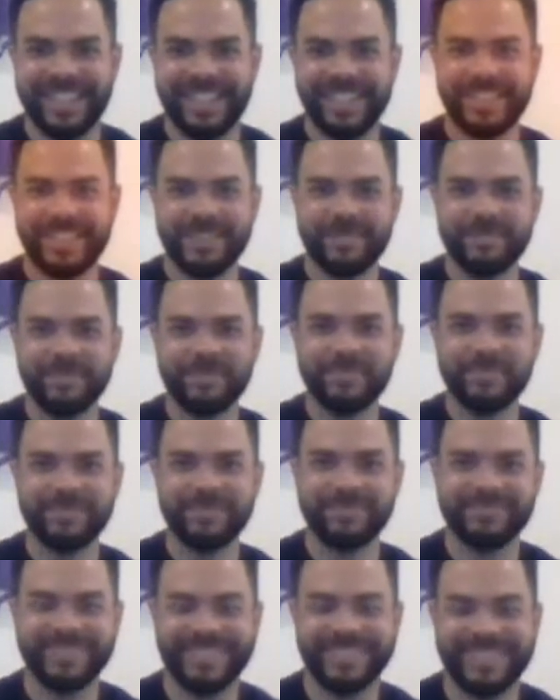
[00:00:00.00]

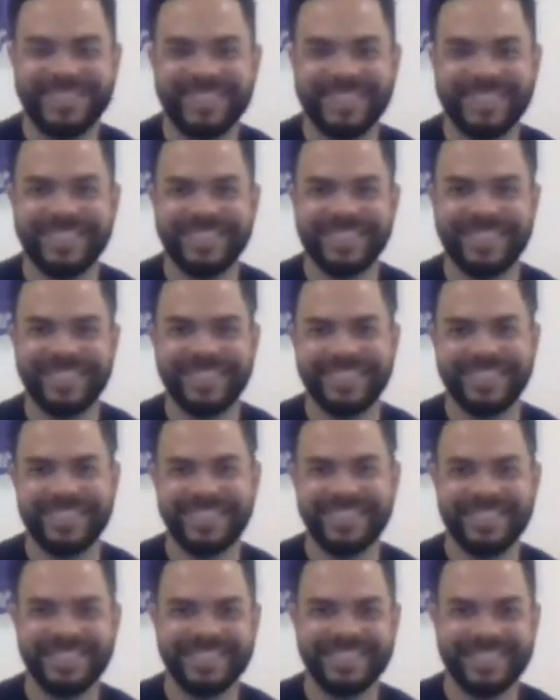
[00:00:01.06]

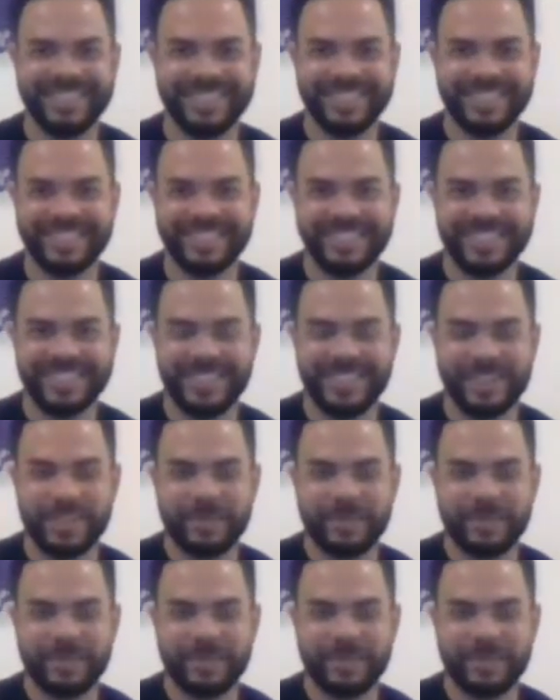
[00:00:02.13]
(silent)